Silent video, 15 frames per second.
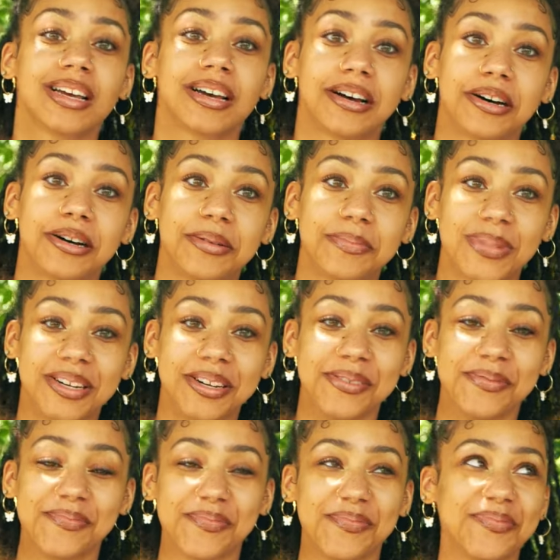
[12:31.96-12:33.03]
um,
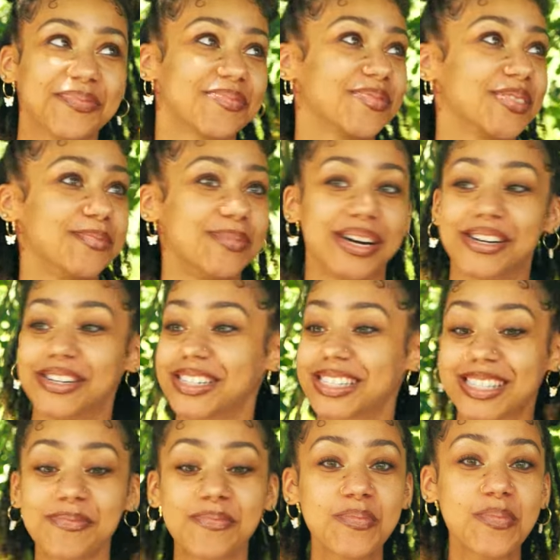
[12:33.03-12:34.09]
the birds.
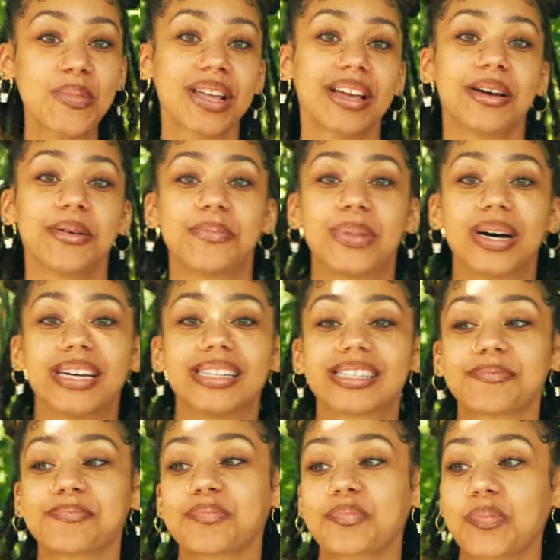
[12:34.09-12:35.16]
But
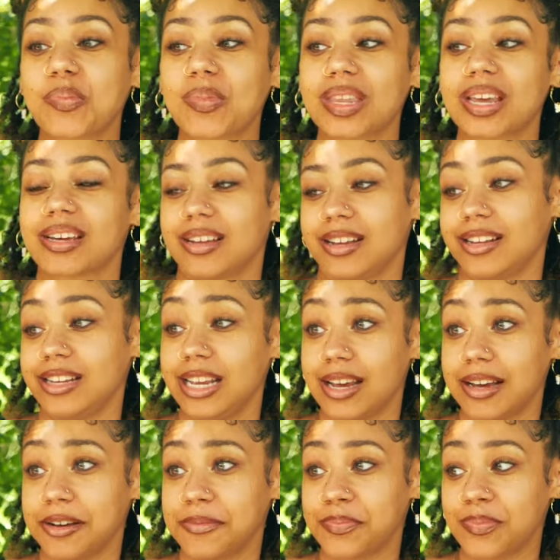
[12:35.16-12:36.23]

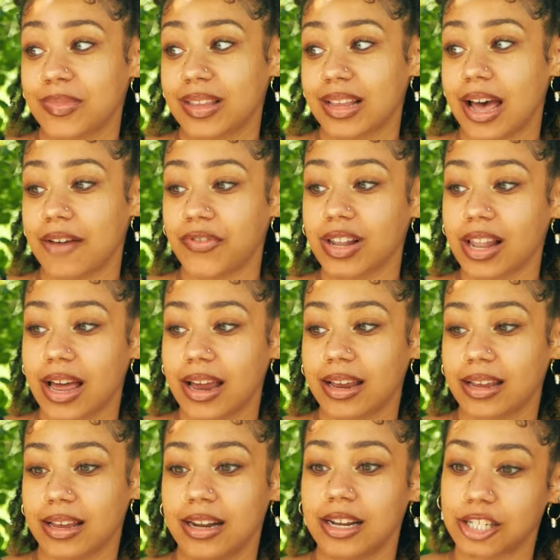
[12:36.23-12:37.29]
yeah, I feel like
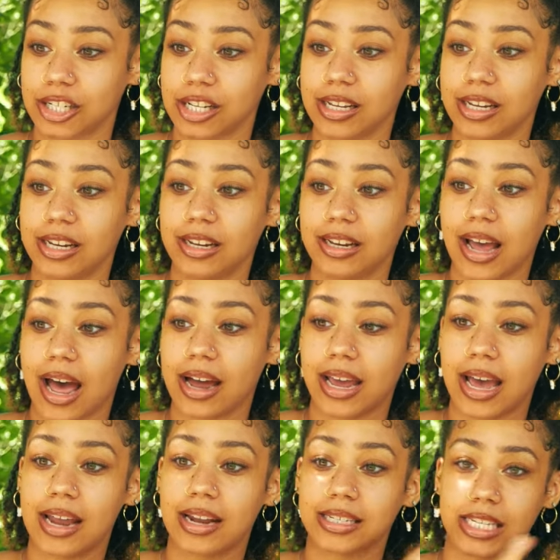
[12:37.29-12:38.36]
initially I
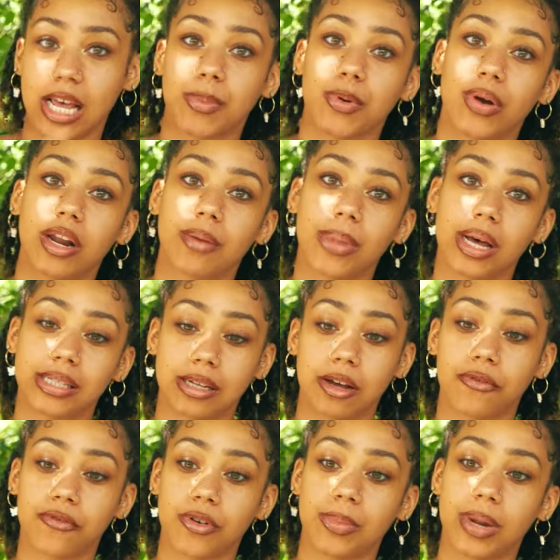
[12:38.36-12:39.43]
kind of separated
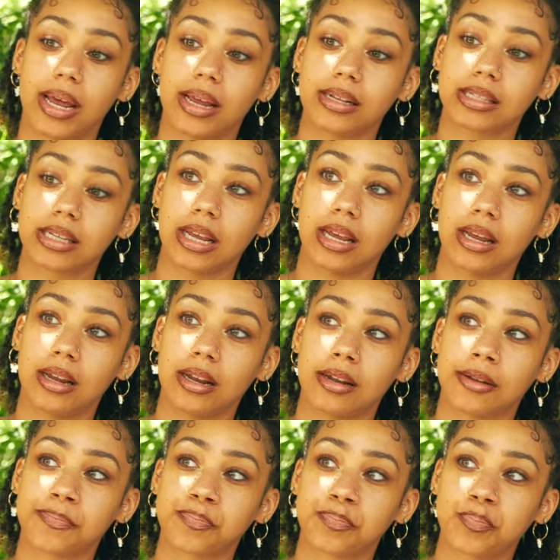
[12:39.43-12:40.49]
myself from that. And,